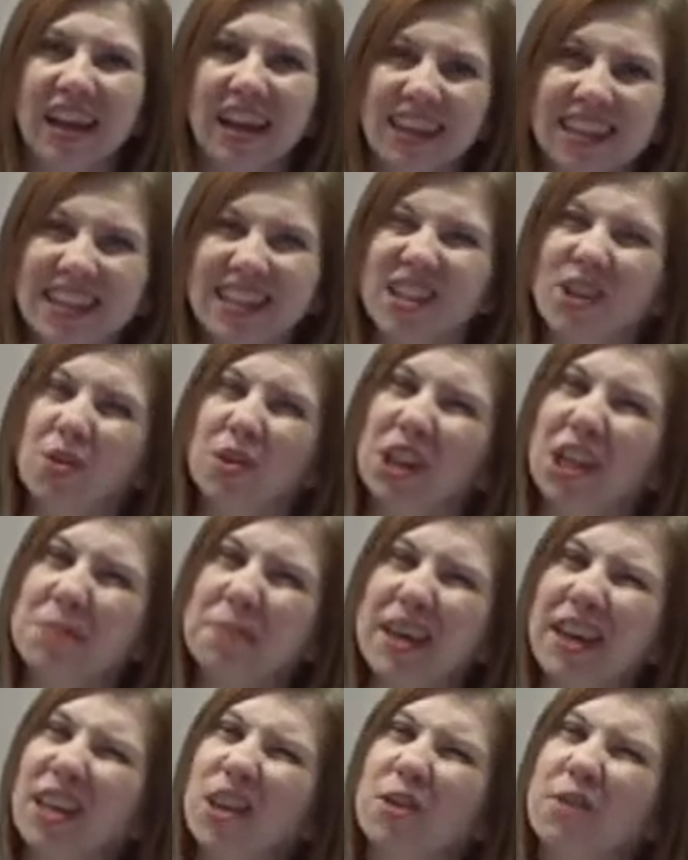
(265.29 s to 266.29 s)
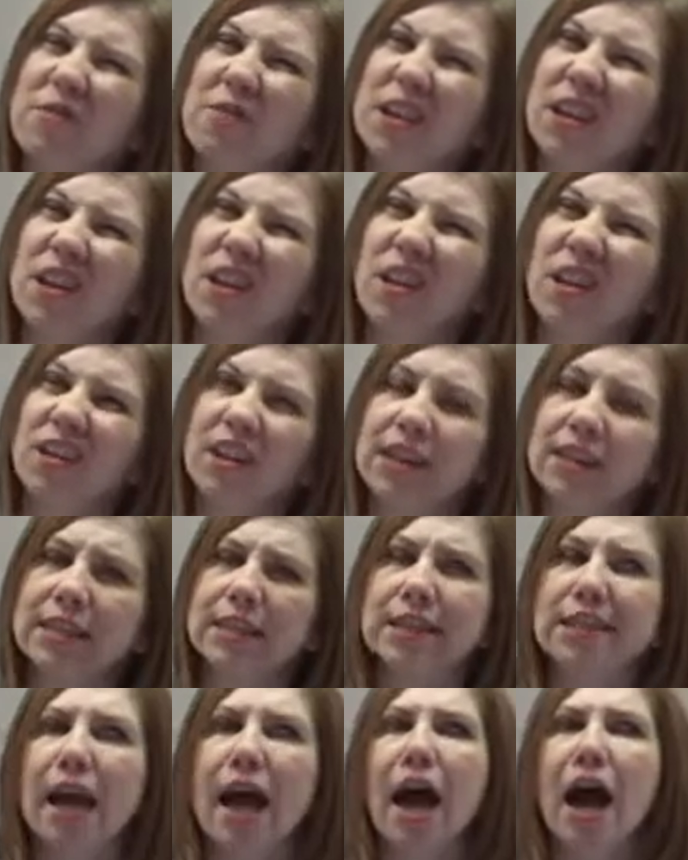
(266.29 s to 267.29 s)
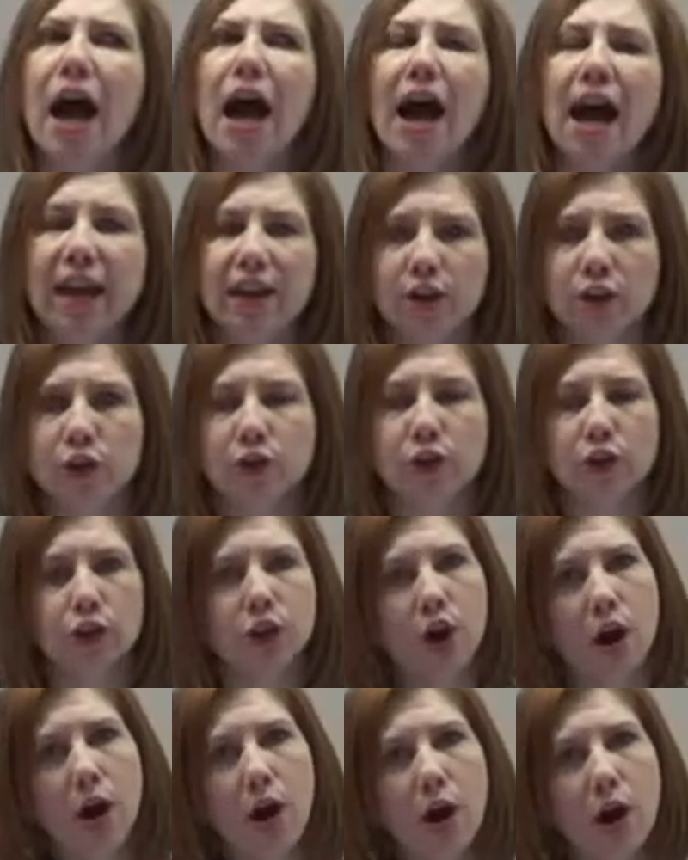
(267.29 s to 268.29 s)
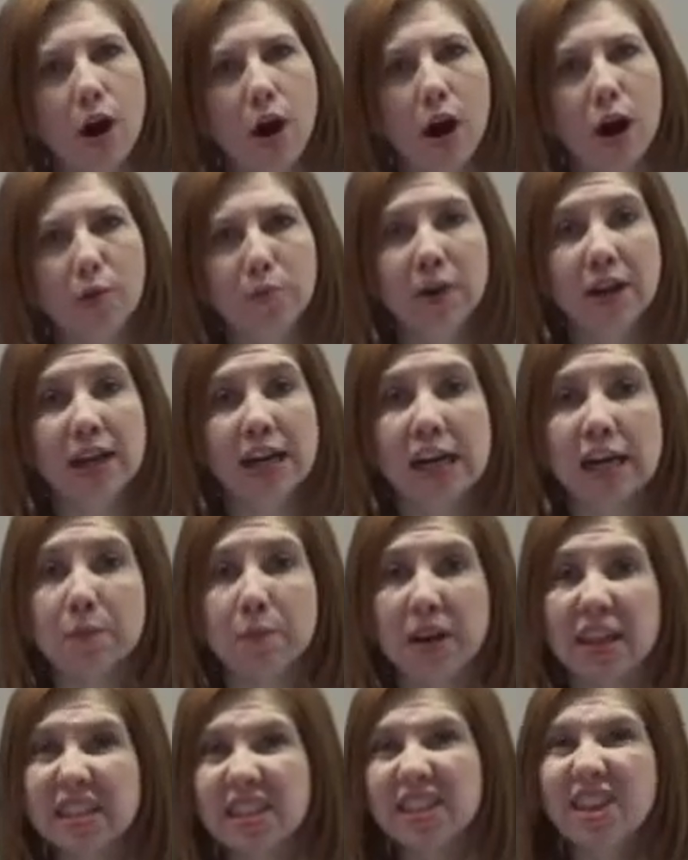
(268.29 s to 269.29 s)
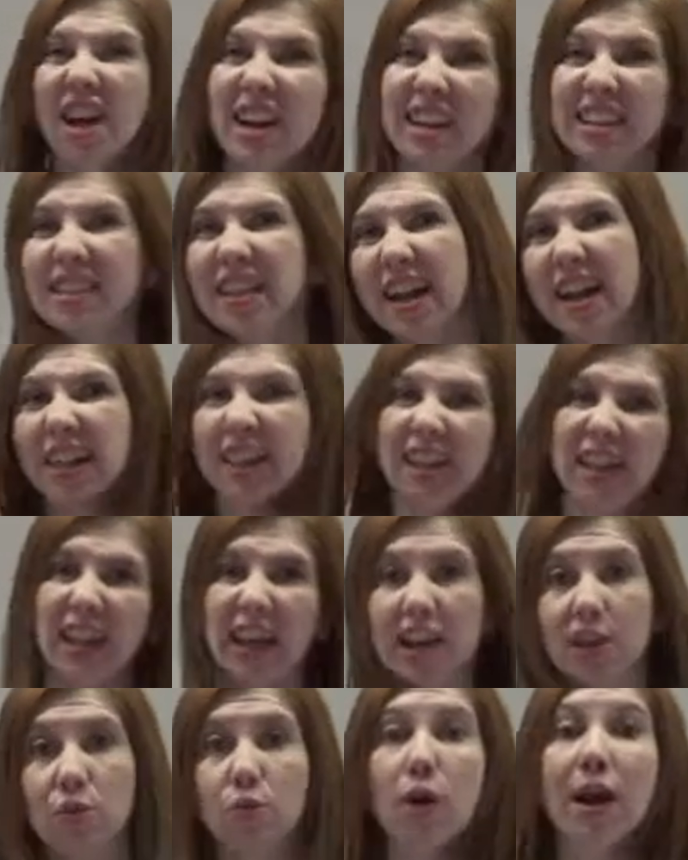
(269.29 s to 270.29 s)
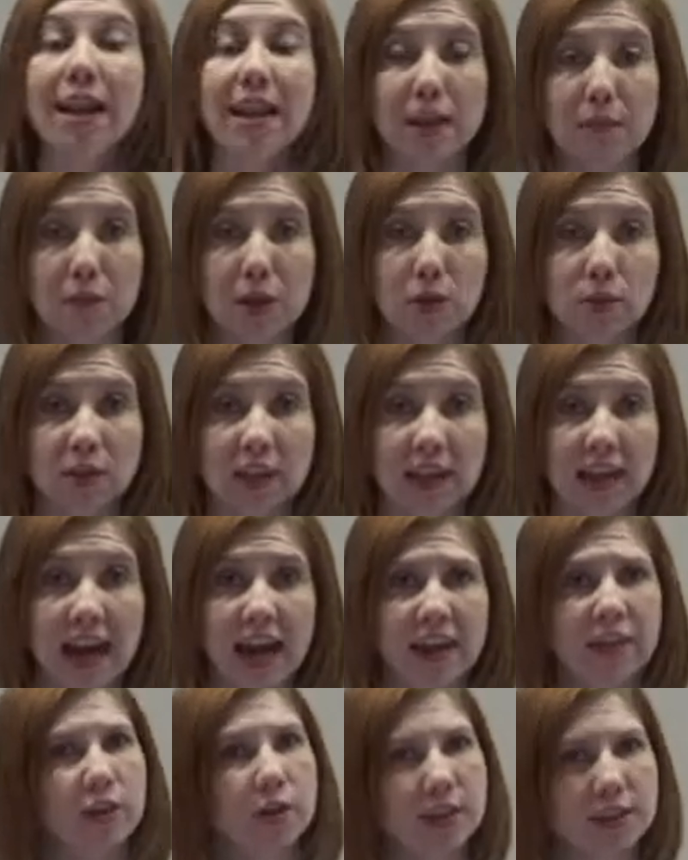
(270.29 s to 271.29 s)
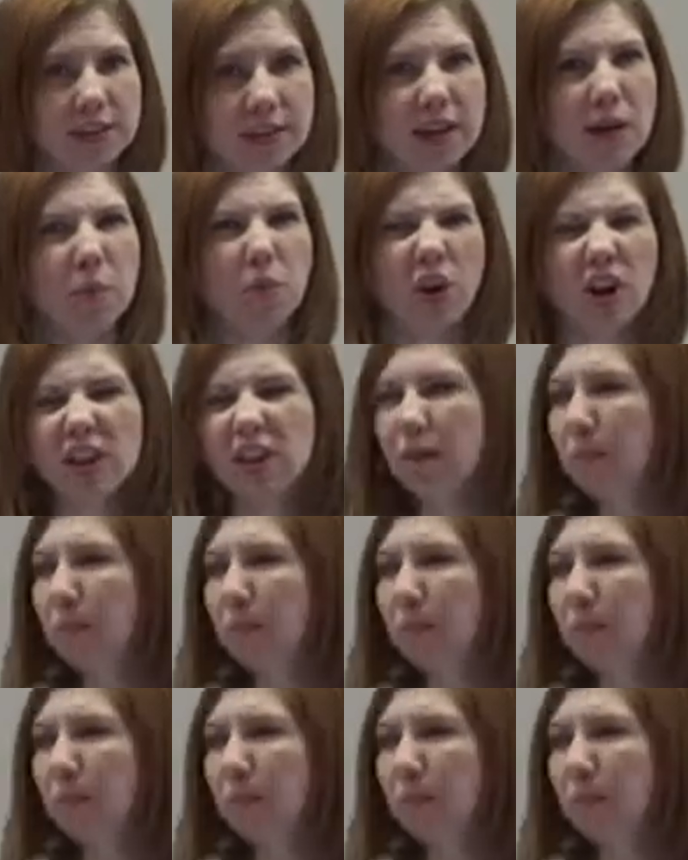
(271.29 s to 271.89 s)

It doesn't really make you feel tired or calm, but it's not exactly like running music either. It's somewhere in the